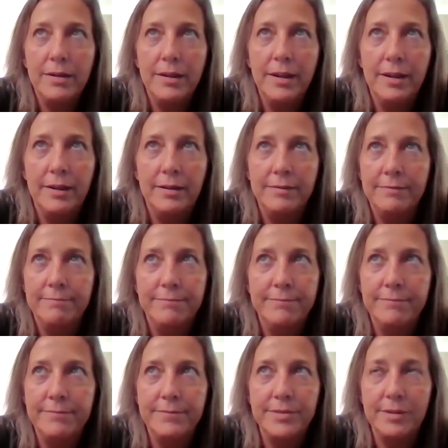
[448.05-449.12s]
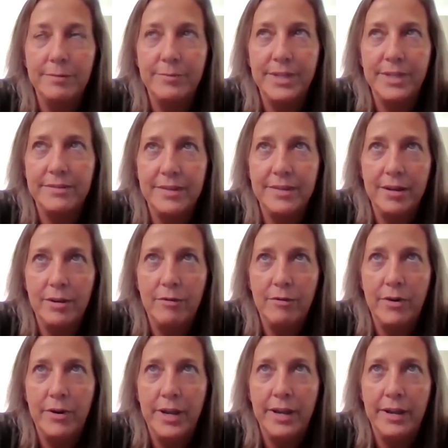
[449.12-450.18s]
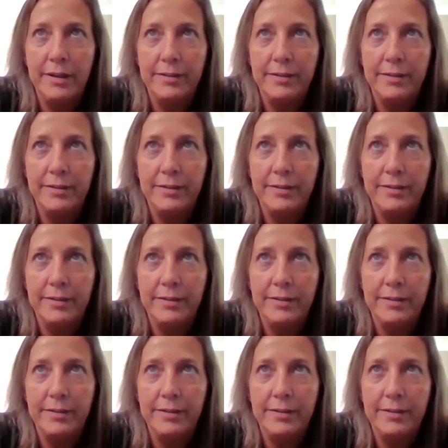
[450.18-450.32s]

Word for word: and something said over it,